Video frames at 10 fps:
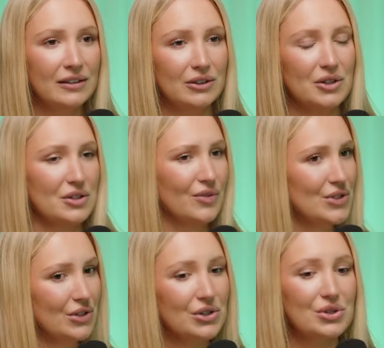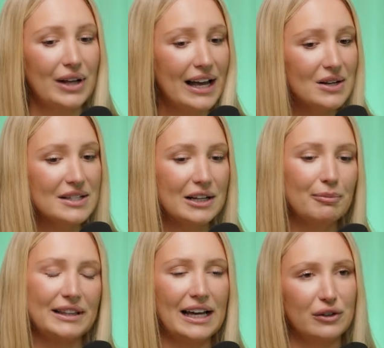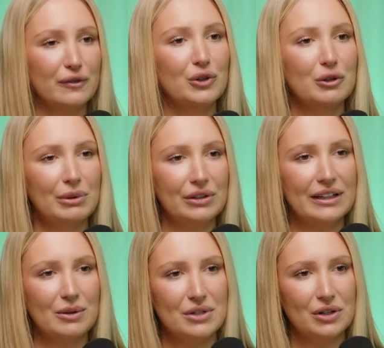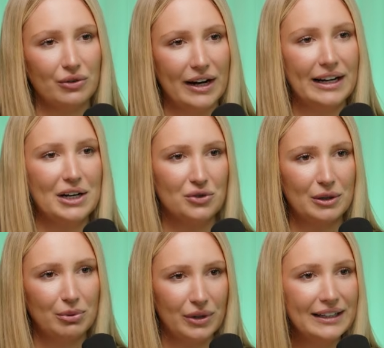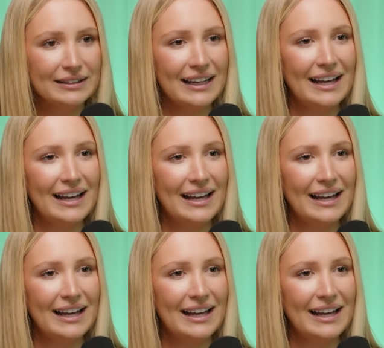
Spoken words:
Lots of social housing, but that affordability was a great entry point.